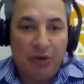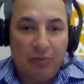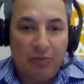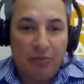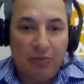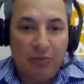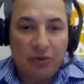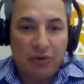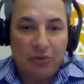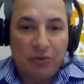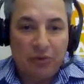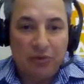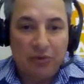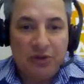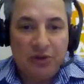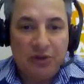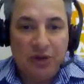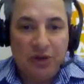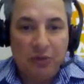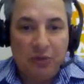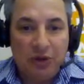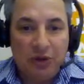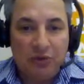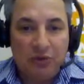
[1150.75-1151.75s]
upload module.
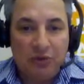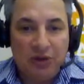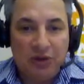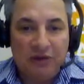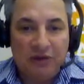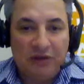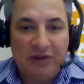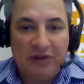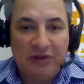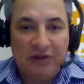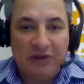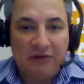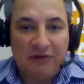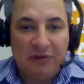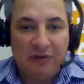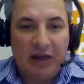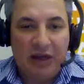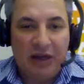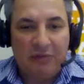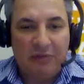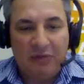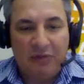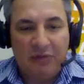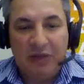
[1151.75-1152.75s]
So which was
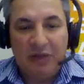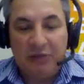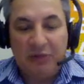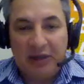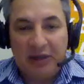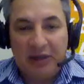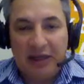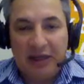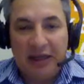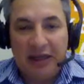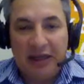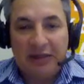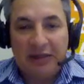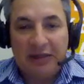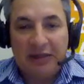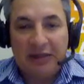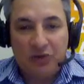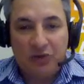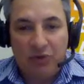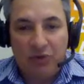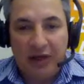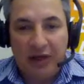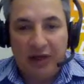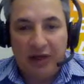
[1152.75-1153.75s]
effective, typically
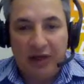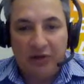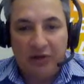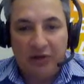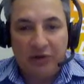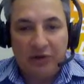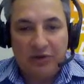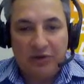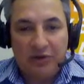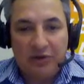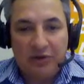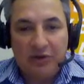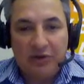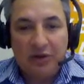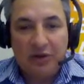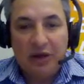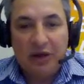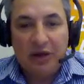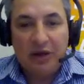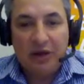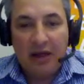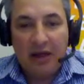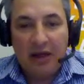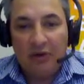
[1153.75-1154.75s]
it's create
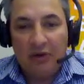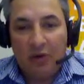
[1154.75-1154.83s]
users,